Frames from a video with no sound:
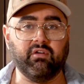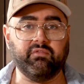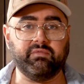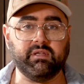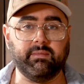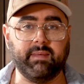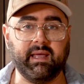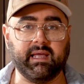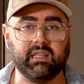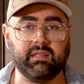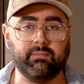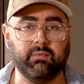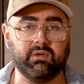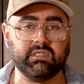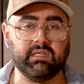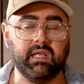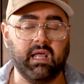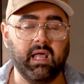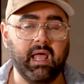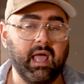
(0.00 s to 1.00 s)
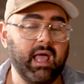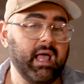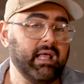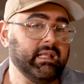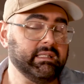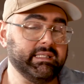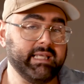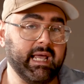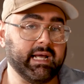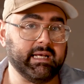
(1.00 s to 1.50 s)
of to make it the most
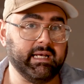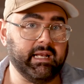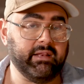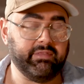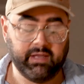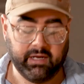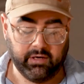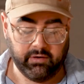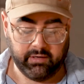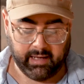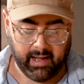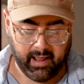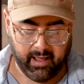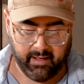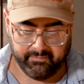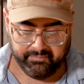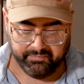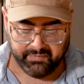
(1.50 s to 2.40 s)
decadent thing you can have.